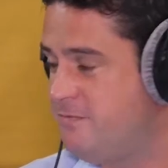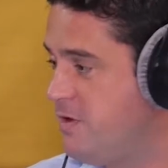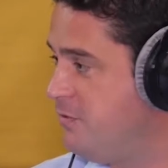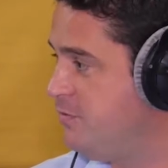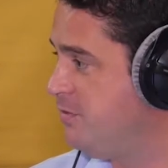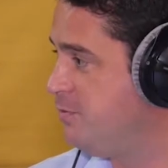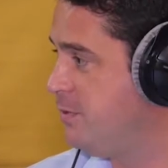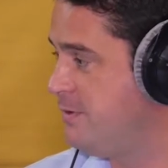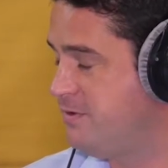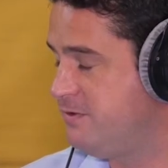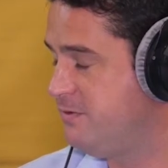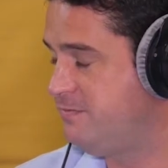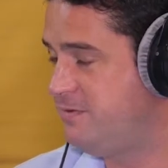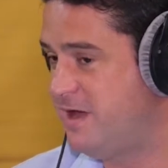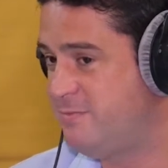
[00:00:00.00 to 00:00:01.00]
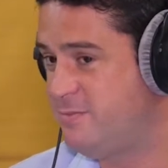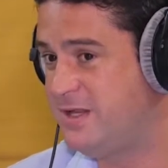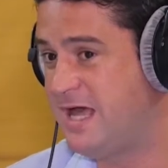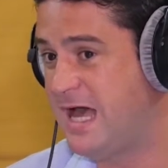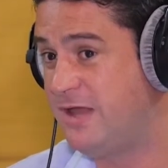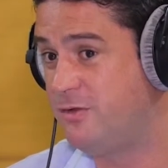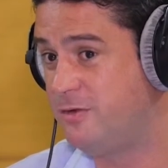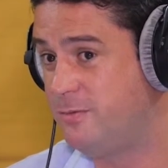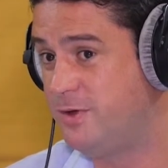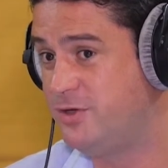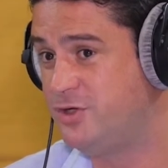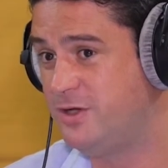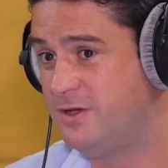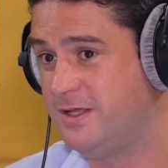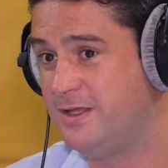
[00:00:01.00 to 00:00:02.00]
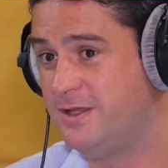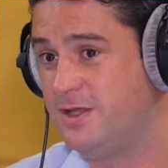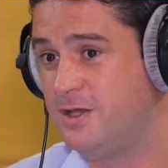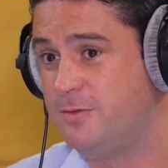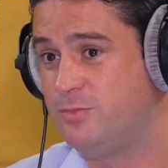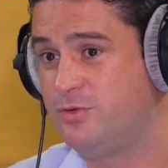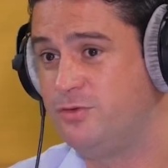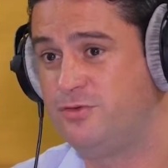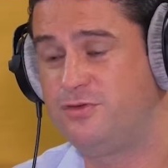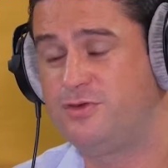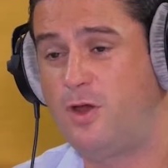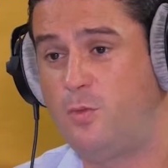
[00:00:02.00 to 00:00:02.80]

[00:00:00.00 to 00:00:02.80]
I've noticed probably just a 5-minute add-on on my journey because I just